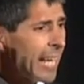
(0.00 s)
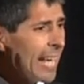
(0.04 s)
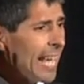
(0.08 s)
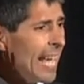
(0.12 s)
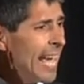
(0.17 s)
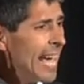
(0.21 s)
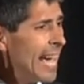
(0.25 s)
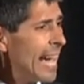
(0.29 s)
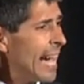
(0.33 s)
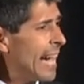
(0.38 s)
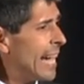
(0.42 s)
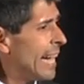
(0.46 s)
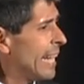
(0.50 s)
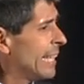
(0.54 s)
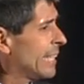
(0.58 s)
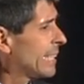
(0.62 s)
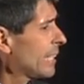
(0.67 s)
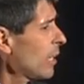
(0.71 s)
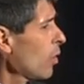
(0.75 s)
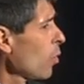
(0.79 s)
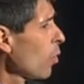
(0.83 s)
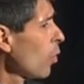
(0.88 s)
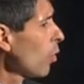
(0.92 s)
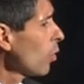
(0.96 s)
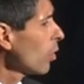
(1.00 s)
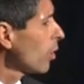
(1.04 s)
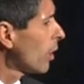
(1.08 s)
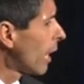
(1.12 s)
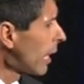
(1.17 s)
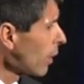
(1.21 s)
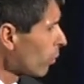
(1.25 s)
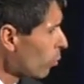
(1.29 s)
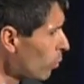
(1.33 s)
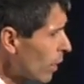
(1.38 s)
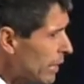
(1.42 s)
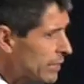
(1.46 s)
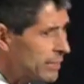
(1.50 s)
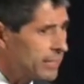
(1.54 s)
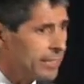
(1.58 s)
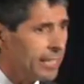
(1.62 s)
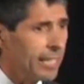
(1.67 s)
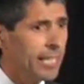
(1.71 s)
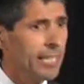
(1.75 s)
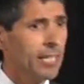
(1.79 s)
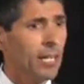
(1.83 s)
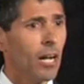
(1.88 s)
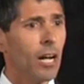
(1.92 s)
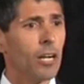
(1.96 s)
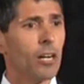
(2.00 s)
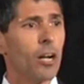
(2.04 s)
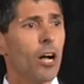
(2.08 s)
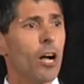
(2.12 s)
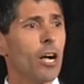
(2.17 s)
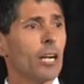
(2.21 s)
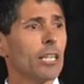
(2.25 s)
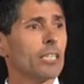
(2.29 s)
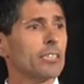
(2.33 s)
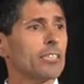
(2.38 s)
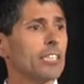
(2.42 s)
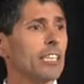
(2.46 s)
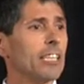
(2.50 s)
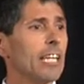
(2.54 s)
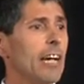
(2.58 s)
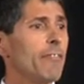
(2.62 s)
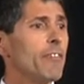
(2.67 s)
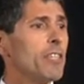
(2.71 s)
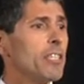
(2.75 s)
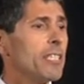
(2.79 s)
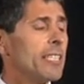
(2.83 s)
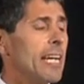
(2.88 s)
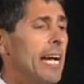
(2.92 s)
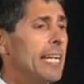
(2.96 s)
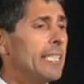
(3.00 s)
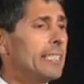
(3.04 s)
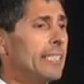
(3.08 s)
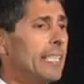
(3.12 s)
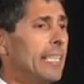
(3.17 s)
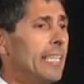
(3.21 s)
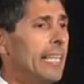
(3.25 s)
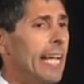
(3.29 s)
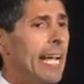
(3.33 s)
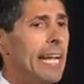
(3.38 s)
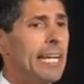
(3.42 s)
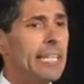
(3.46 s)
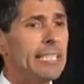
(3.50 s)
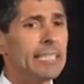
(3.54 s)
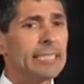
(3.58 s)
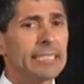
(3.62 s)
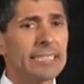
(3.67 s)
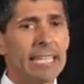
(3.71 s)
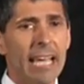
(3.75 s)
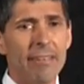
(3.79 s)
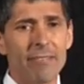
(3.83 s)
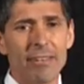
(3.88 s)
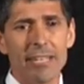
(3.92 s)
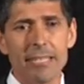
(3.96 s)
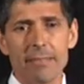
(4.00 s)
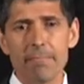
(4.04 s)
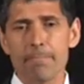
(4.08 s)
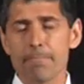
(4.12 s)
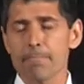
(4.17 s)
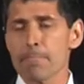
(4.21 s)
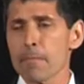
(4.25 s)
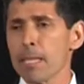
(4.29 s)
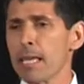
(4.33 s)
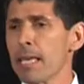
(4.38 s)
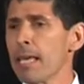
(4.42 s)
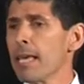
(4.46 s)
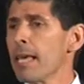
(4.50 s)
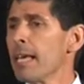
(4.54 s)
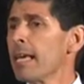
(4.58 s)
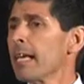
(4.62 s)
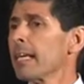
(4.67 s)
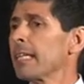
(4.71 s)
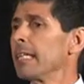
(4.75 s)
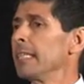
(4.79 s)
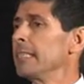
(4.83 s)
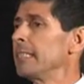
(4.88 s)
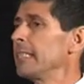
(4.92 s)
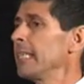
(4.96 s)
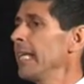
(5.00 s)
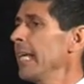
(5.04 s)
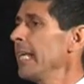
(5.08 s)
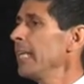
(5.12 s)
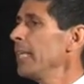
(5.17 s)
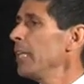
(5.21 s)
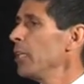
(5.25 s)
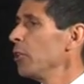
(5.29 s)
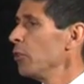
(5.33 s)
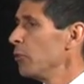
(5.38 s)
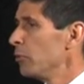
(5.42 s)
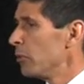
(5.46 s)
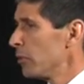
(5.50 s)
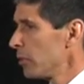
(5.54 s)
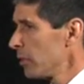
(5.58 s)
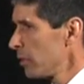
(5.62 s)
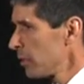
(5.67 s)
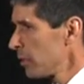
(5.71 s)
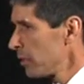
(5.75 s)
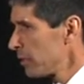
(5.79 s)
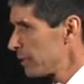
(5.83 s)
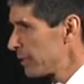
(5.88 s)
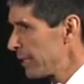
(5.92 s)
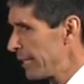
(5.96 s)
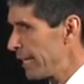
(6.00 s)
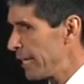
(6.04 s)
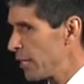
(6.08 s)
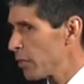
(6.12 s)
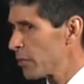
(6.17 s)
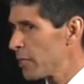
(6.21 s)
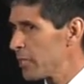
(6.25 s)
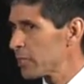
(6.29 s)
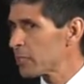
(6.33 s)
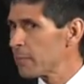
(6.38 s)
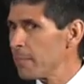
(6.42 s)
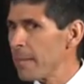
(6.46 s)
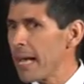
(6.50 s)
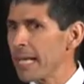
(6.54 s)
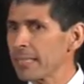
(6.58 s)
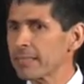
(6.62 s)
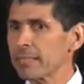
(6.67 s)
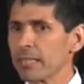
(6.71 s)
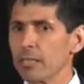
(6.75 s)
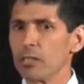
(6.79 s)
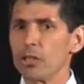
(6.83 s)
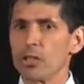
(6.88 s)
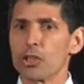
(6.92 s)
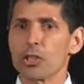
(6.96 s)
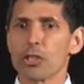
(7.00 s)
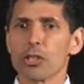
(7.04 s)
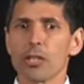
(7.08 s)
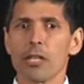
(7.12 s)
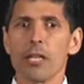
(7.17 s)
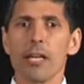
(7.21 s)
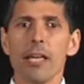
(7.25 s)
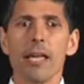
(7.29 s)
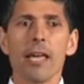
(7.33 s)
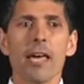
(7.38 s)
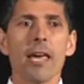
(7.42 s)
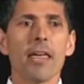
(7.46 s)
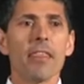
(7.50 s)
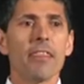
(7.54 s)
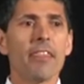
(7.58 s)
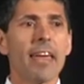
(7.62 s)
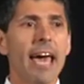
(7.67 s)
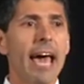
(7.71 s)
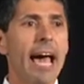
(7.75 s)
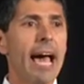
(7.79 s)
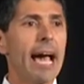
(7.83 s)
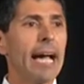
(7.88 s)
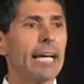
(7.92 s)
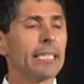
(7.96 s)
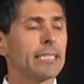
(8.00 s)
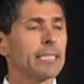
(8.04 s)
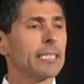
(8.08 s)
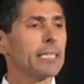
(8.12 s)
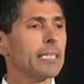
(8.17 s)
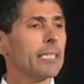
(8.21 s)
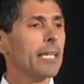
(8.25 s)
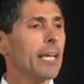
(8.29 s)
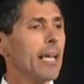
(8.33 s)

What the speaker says: and got arrested on August 11th, 1987, continued to hear this message that